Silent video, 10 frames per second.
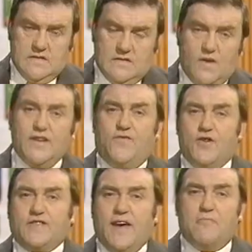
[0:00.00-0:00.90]
when you
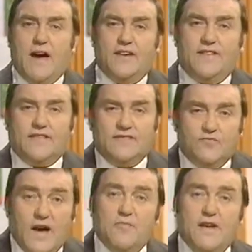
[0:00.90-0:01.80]
first get married,
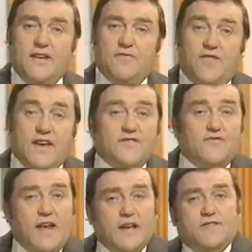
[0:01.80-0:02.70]
well-meaning friends
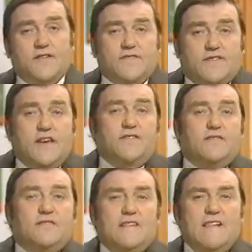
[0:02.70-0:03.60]
and relatives say to you,